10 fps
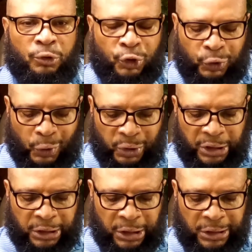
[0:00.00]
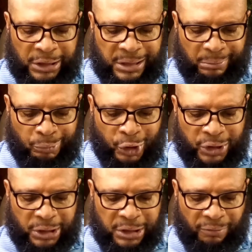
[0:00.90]
Surely goodness and
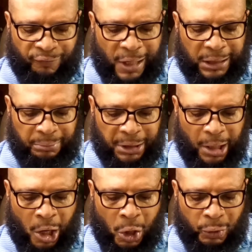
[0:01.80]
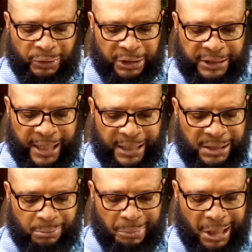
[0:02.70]
mercy shall follow me all the
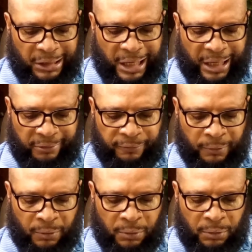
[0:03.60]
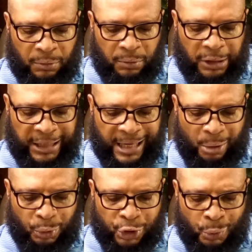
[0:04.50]
days of my life, and I
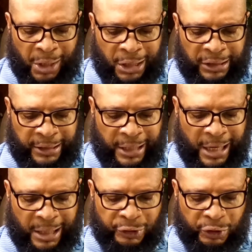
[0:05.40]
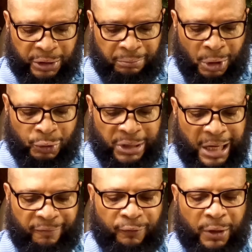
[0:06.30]
will dwell in the house of the Most
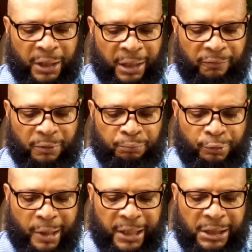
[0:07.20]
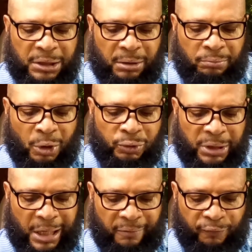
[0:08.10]
High forever. Praise the
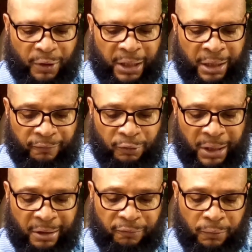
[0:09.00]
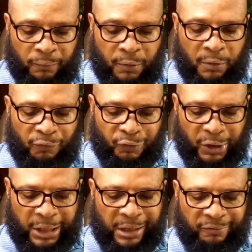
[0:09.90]
Most High forever, ever,
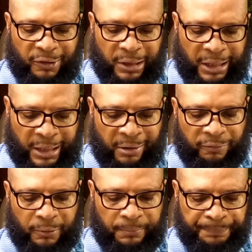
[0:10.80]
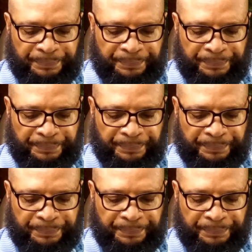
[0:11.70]
forever, ever.